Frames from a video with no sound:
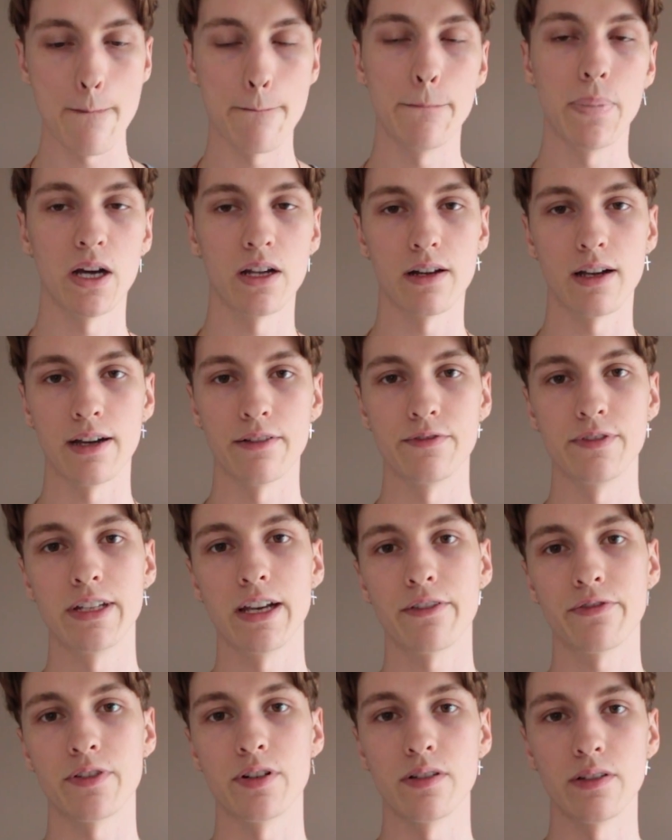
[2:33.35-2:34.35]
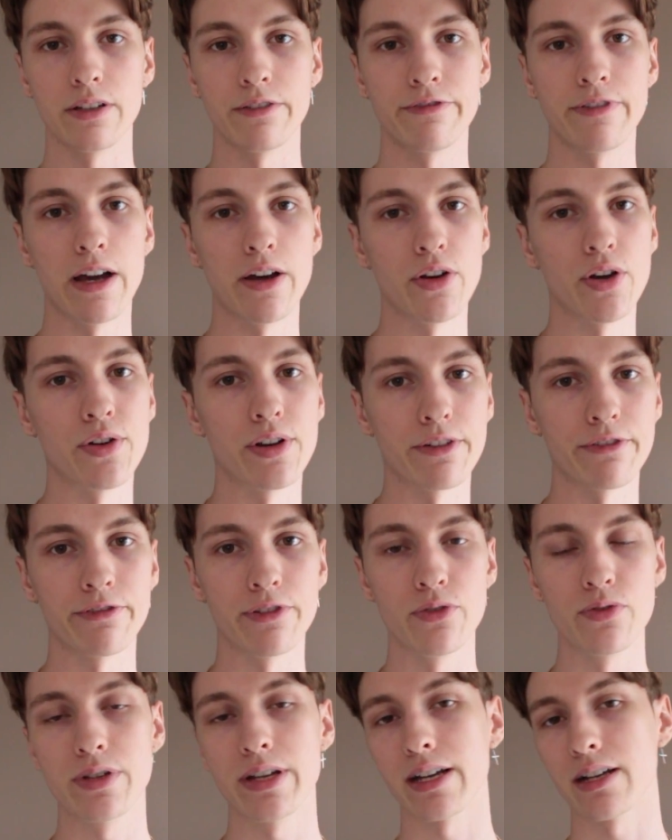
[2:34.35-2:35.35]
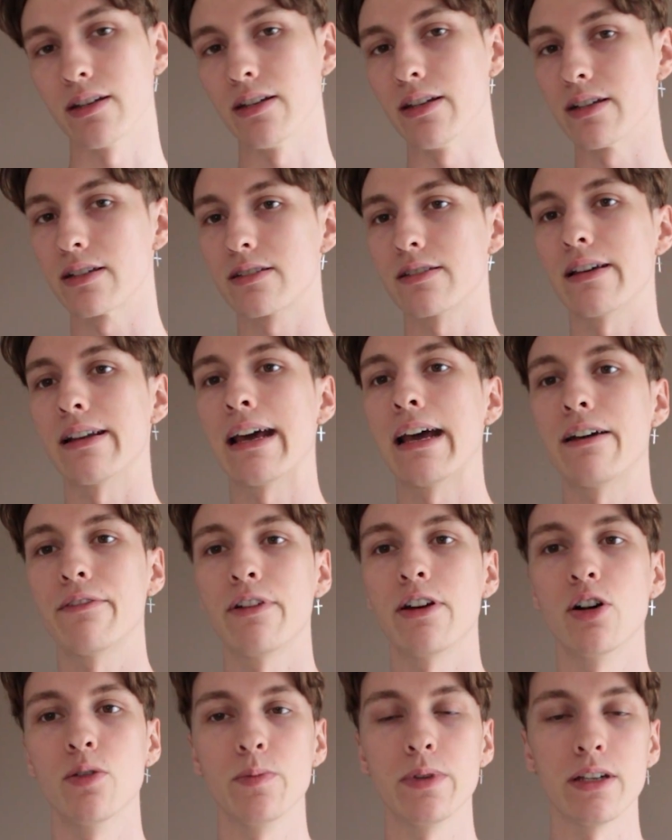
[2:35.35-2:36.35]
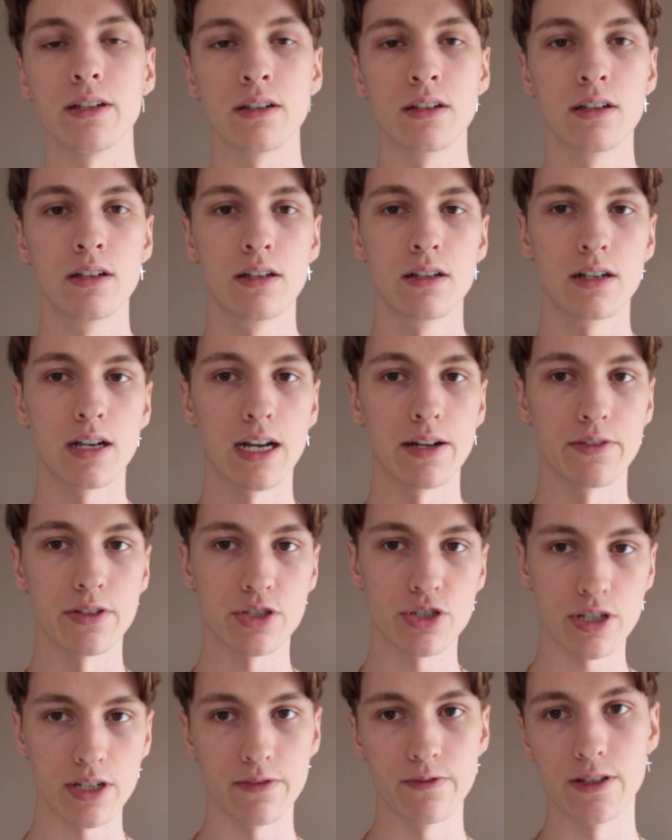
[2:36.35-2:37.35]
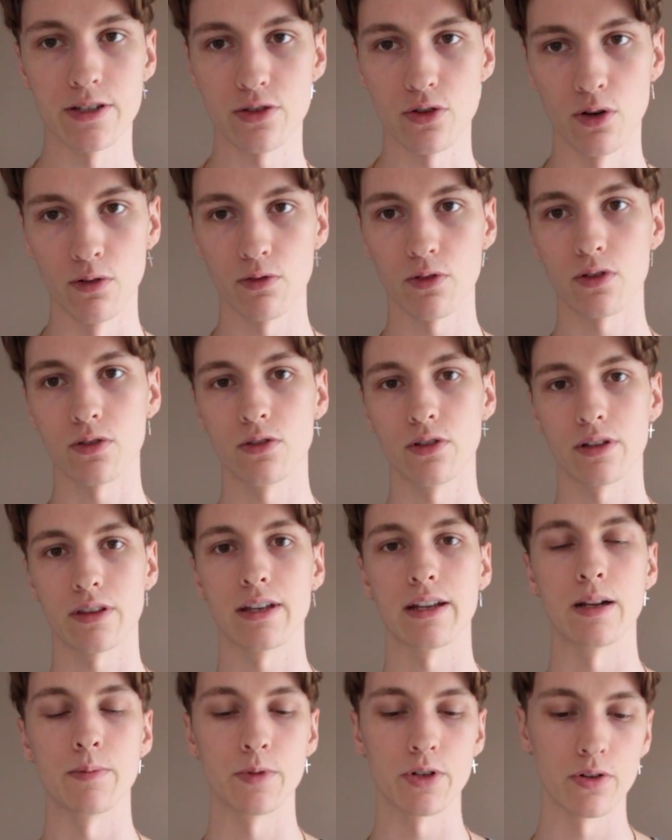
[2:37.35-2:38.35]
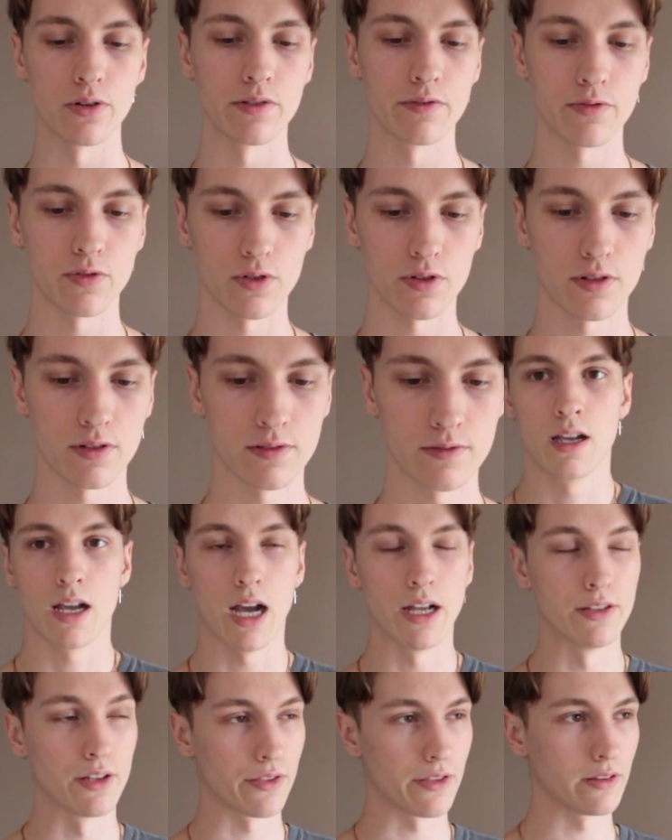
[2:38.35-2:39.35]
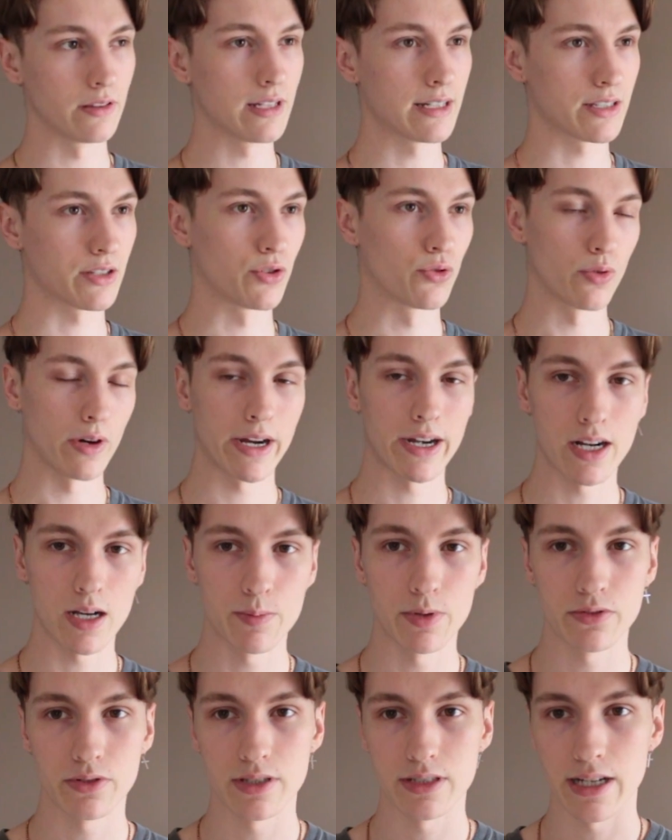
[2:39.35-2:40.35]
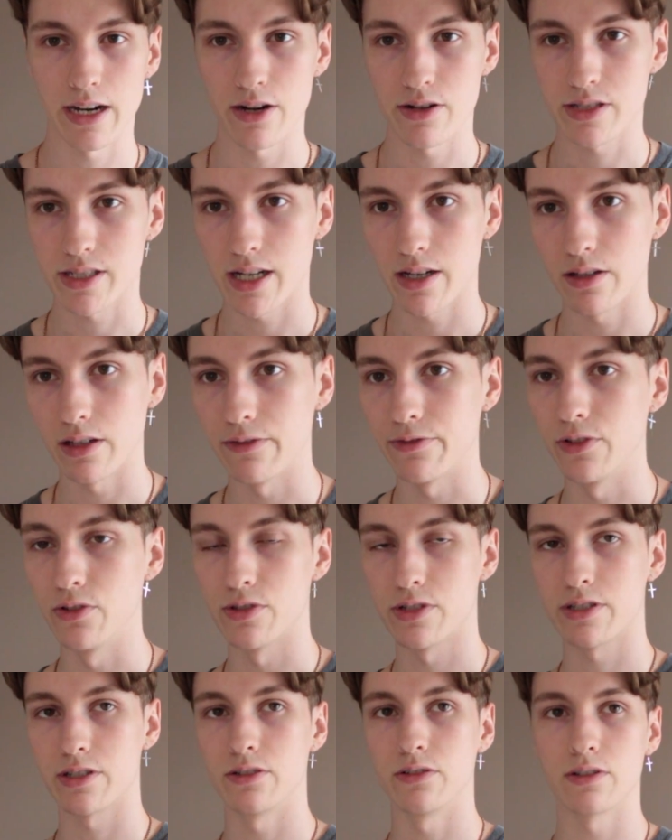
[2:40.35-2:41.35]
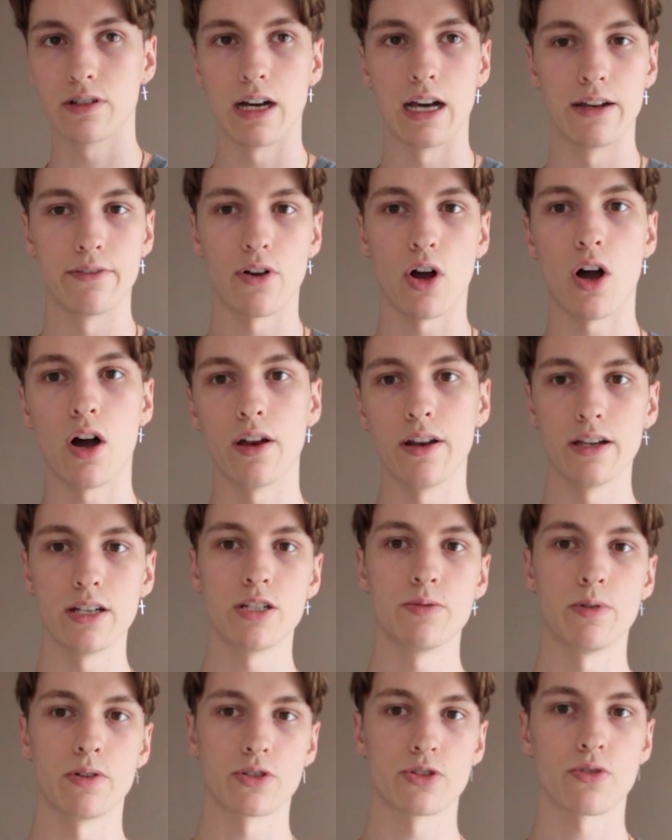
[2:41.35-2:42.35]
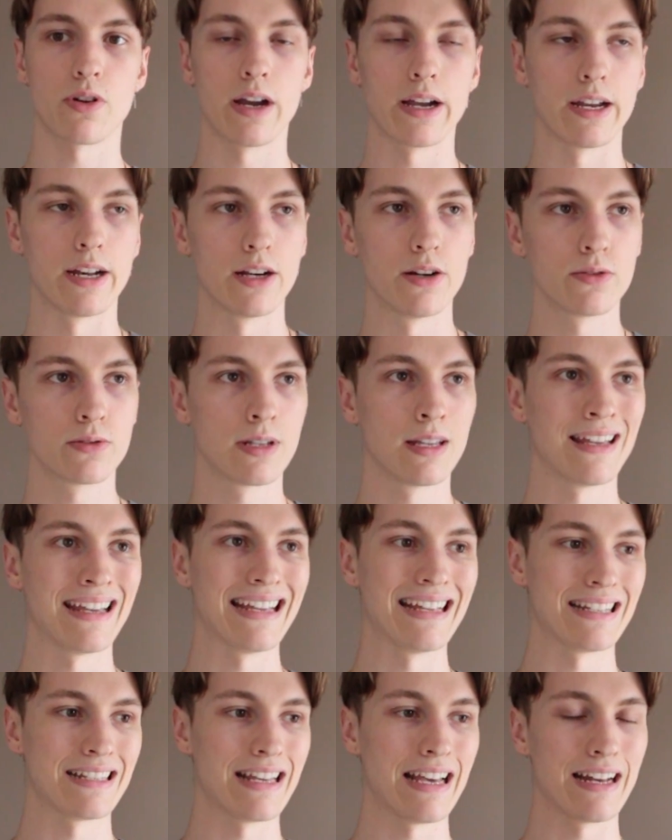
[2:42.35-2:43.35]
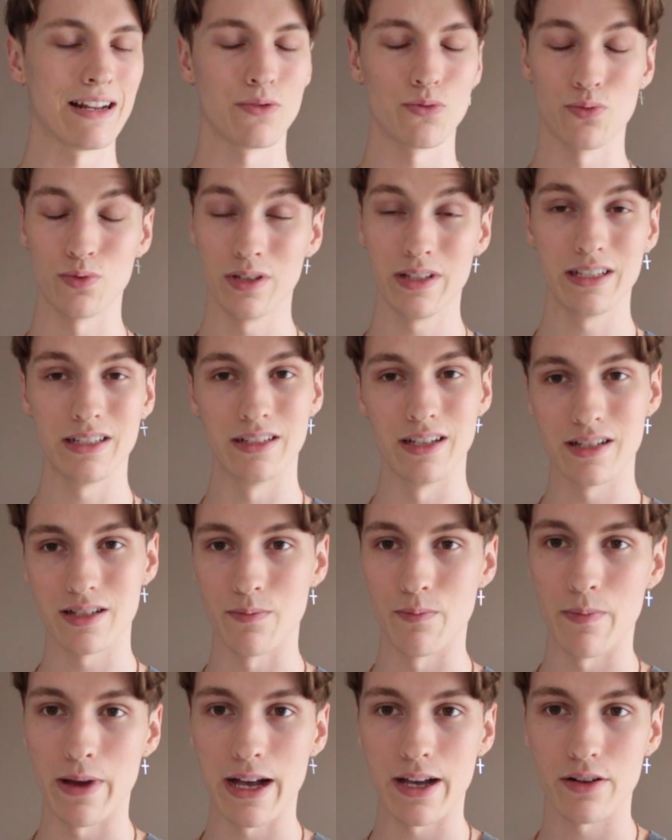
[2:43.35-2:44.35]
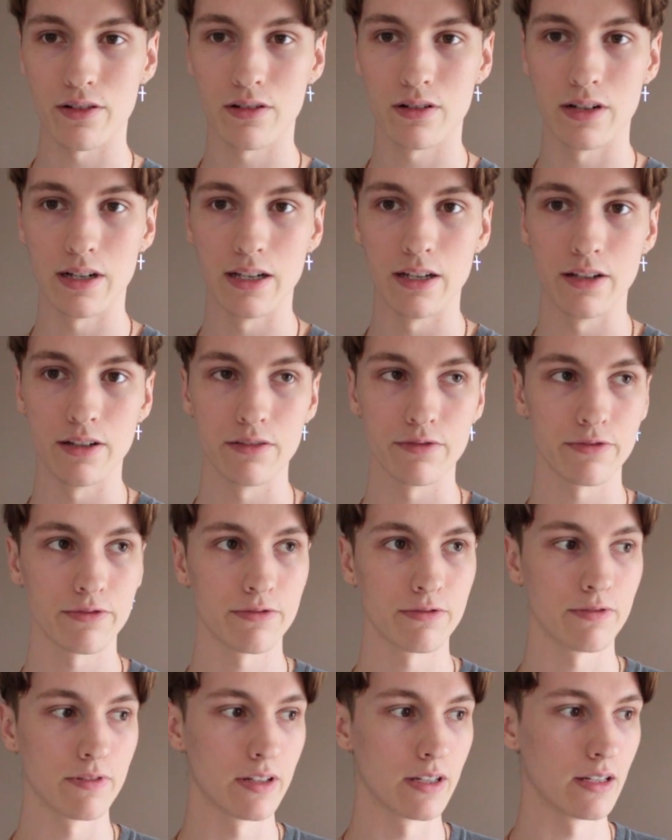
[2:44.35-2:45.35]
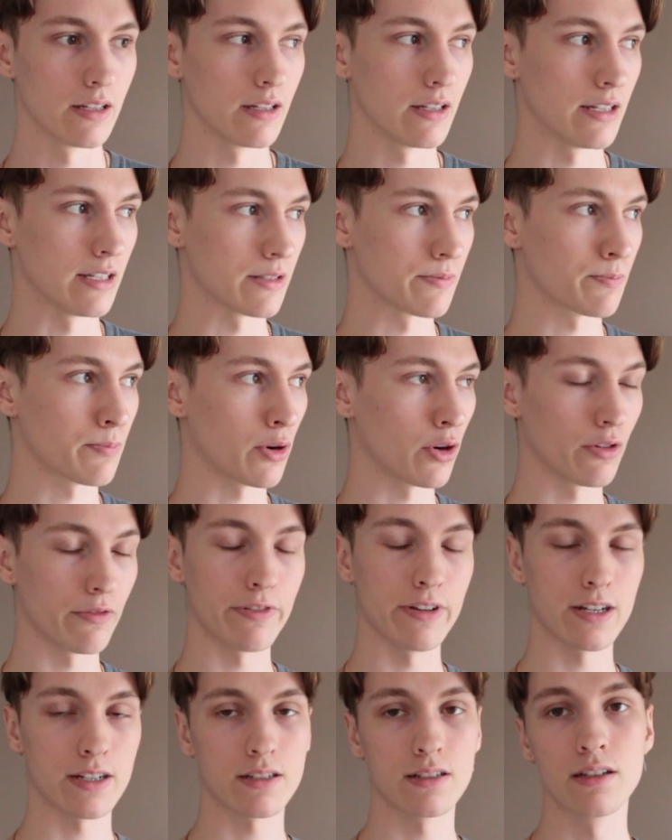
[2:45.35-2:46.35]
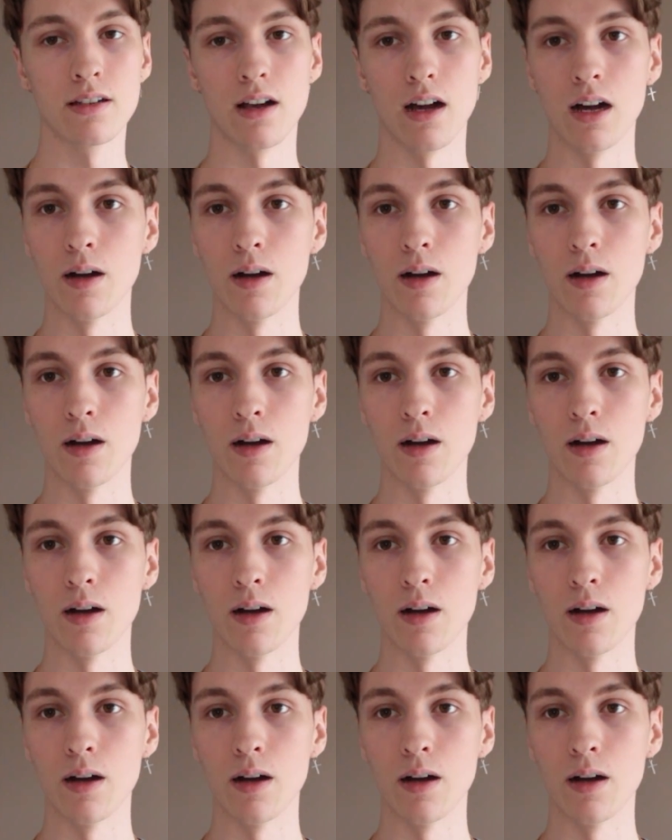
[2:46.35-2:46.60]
But I've definitely found out a few techniques that have helped me kind of achieve this overall look that I'm going for. And the thing that's great about this hairstyle, if you're still kind of on edge about trying it out, is that it really doesn't matter if it's perfect.